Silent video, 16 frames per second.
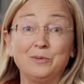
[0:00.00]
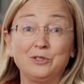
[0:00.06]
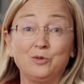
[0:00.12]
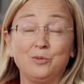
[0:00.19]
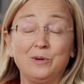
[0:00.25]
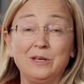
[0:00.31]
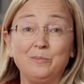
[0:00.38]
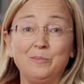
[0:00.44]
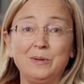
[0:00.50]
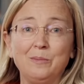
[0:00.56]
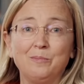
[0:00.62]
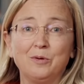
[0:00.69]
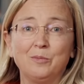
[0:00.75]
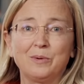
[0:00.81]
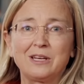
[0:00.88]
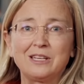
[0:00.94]
friend Kim
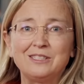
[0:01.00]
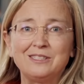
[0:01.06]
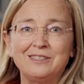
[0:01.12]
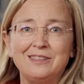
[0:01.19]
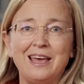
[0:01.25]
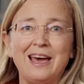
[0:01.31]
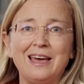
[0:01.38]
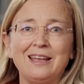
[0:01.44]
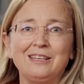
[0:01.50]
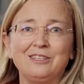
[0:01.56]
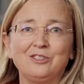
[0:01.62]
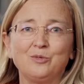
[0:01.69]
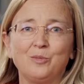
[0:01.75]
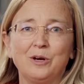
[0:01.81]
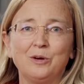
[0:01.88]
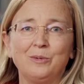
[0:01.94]
Scott, with her
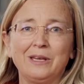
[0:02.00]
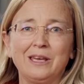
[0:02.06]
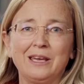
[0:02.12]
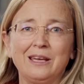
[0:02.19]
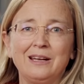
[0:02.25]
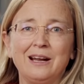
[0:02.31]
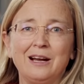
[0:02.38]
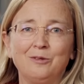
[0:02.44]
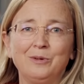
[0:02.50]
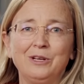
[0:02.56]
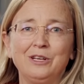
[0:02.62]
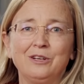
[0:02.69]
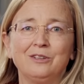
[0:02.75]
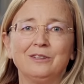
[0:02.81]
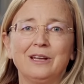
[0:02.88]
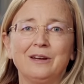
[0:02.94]
incredible
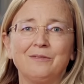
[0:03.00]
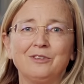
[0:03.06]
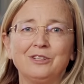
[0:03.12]
radical